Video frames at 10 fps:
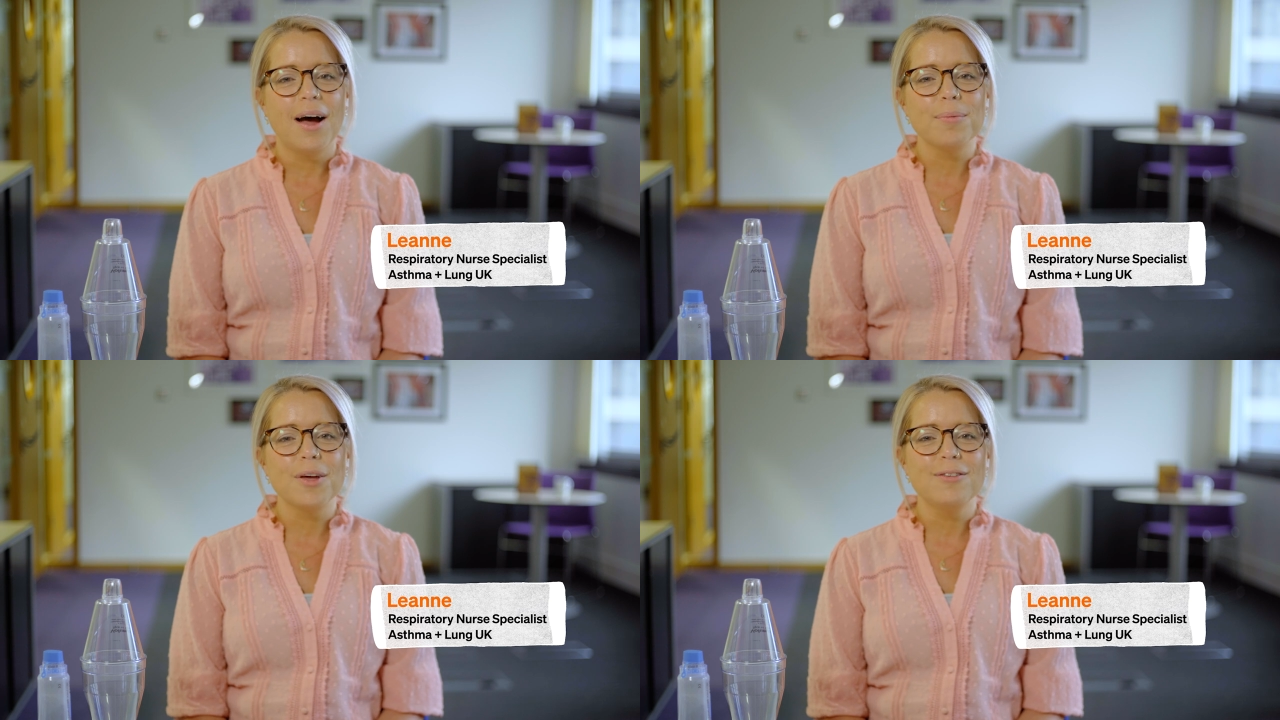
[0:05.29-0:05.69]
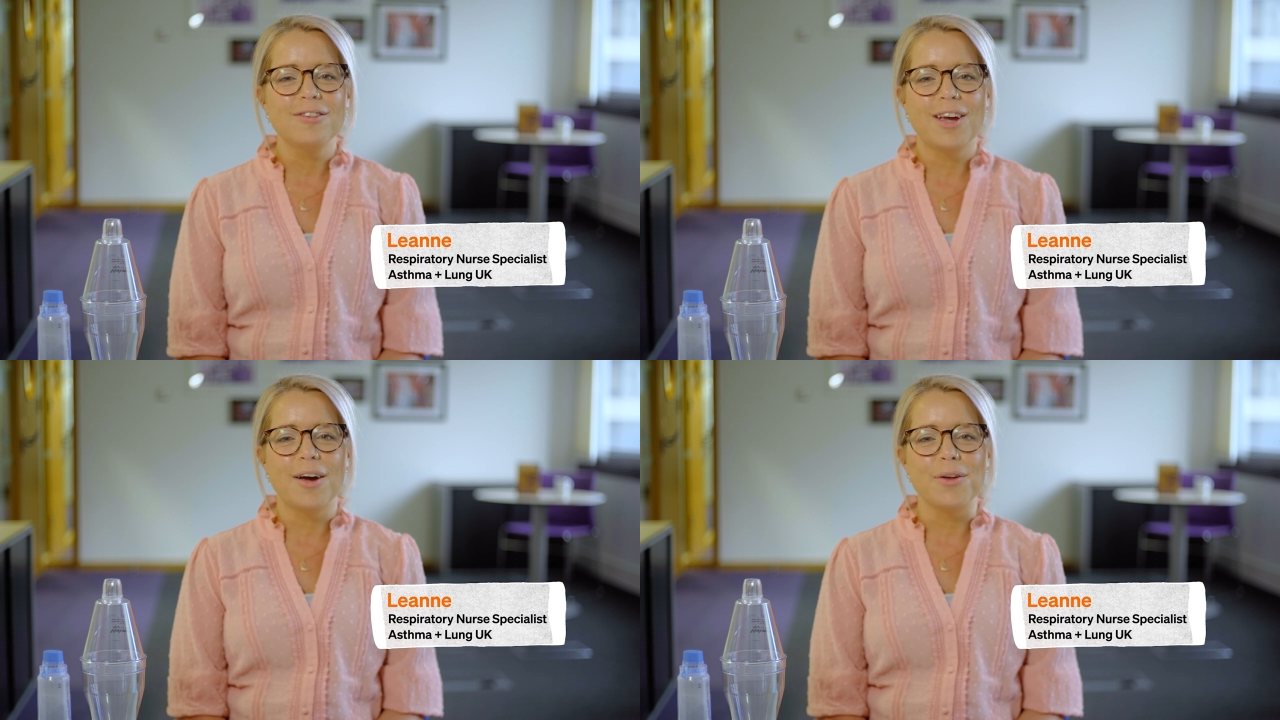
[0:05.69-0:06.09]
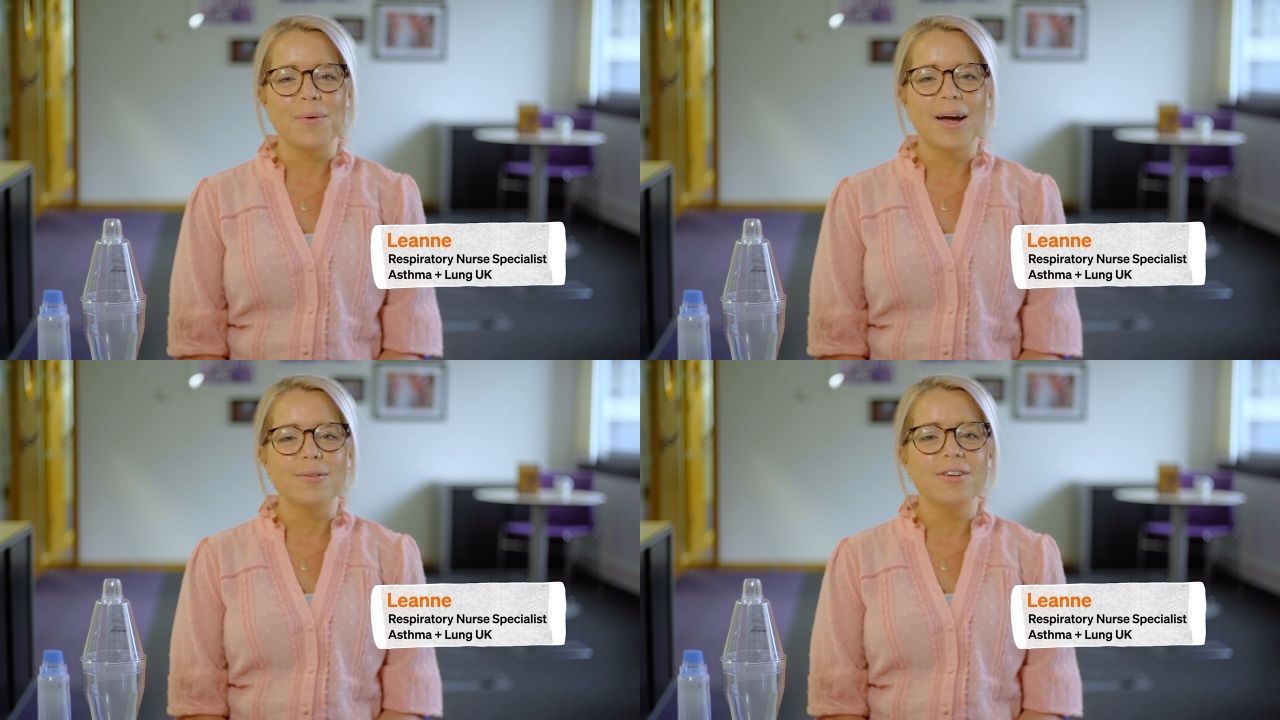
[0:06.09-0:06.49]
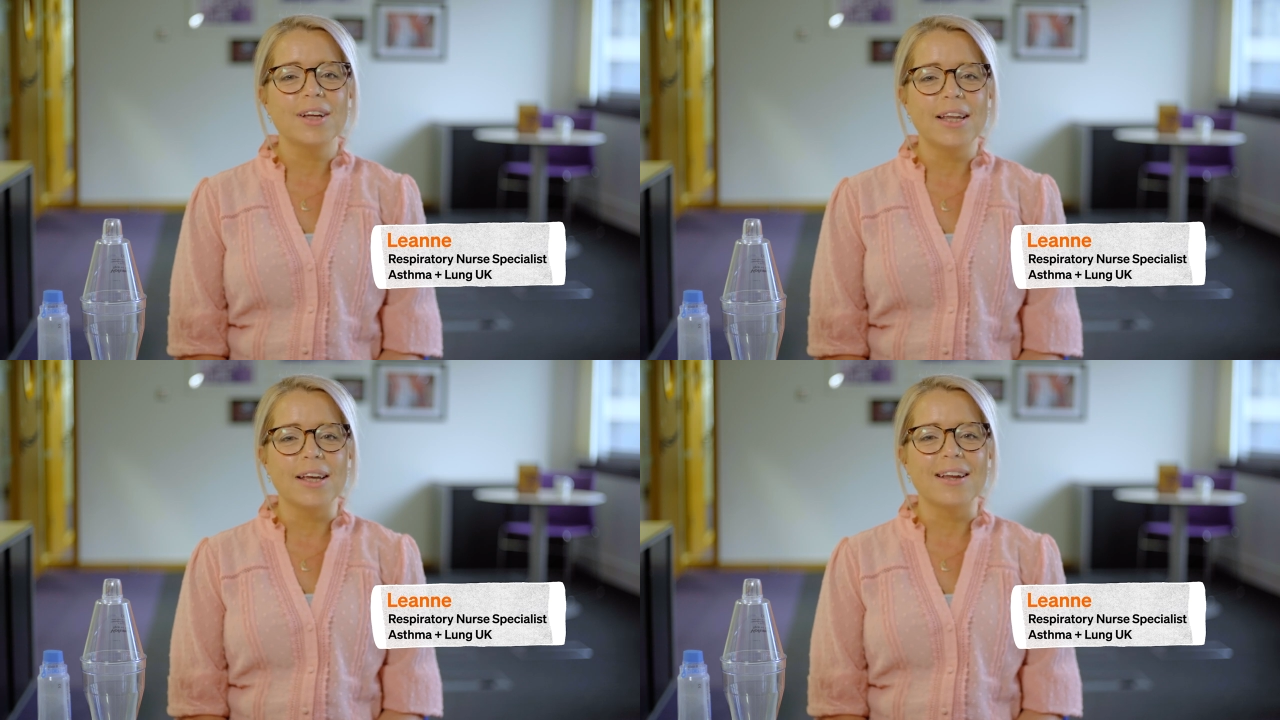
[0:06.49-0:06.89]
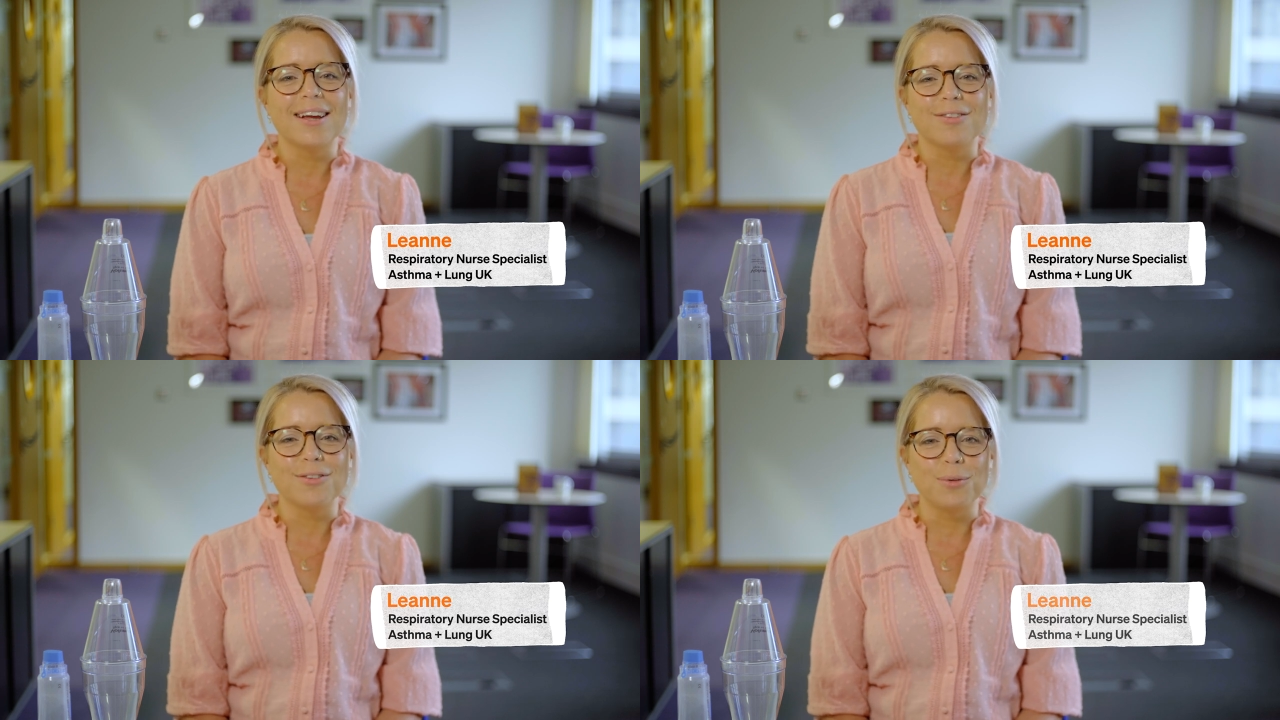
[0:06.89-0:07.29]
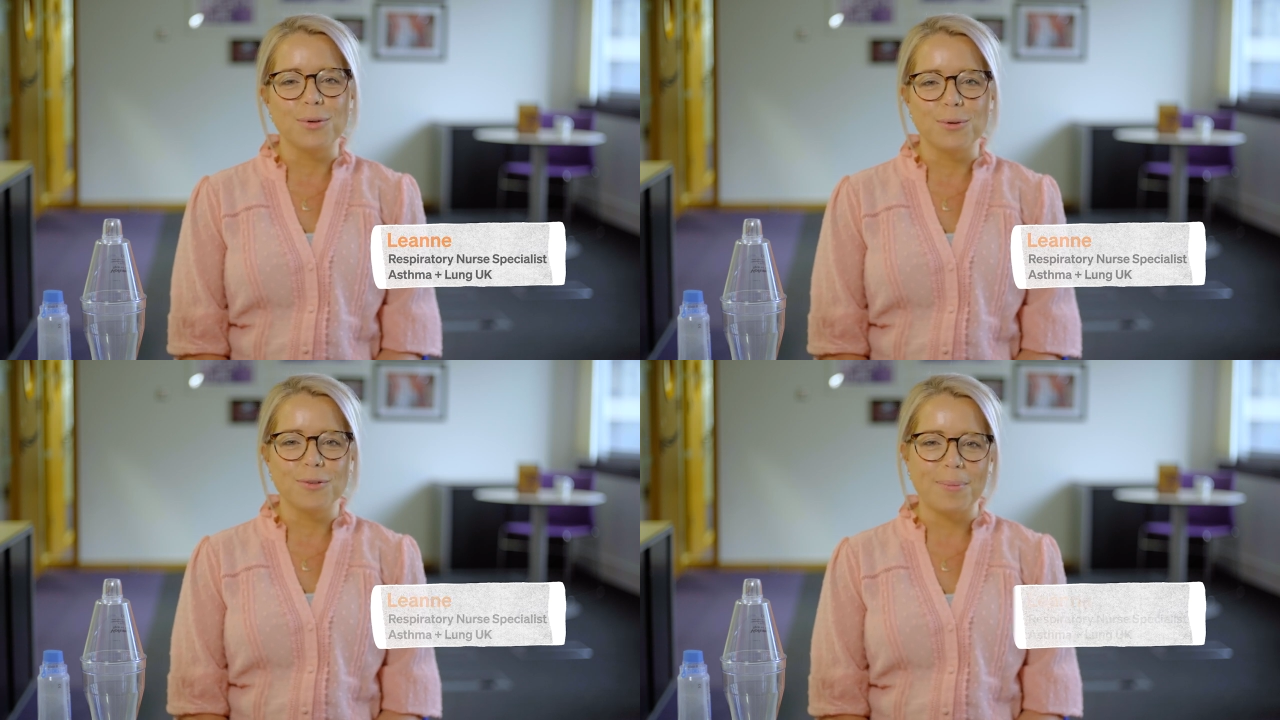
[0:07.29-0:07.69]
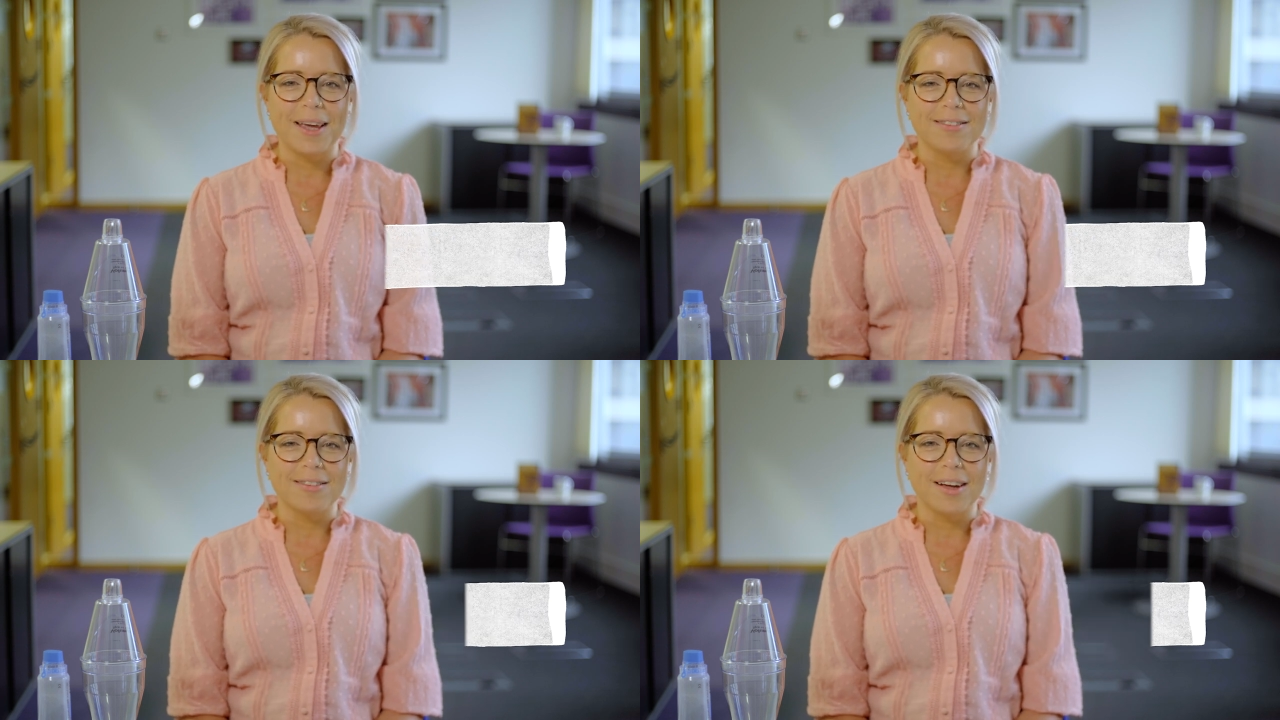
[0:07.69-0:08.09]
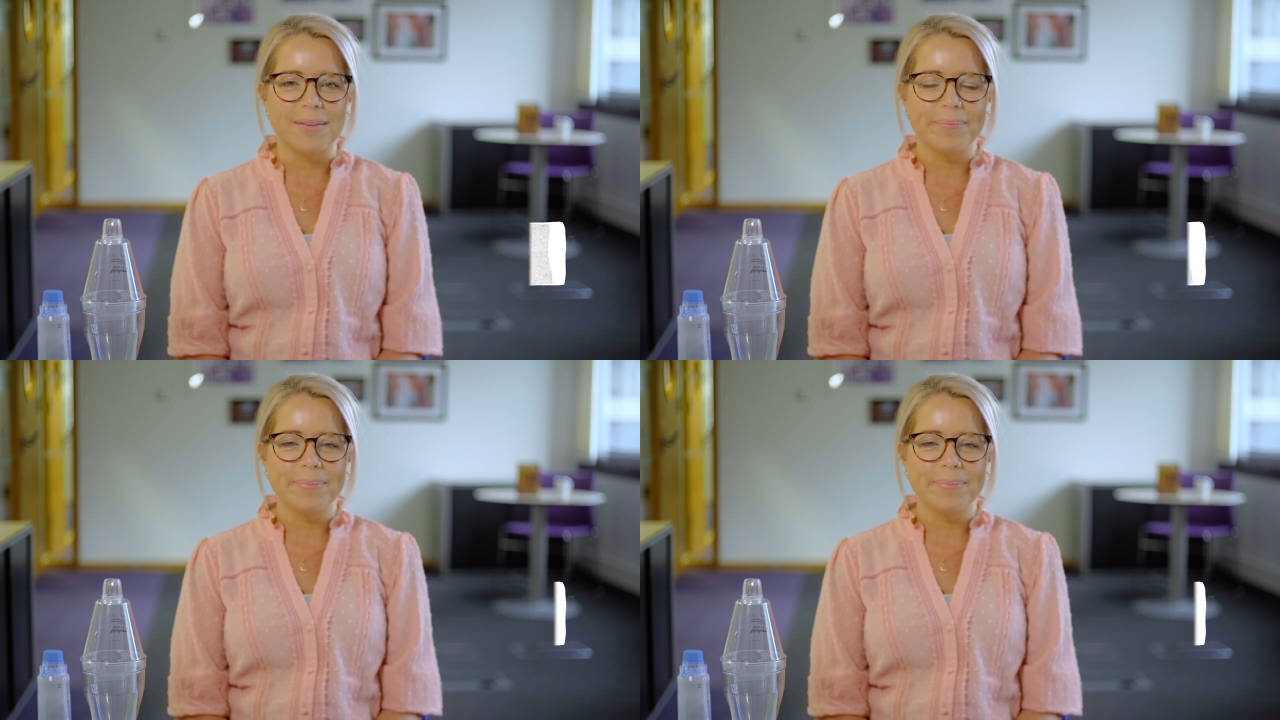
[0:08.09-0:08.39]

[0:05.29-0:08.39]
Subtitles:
I'm going to tell you how to clean and store your spacer.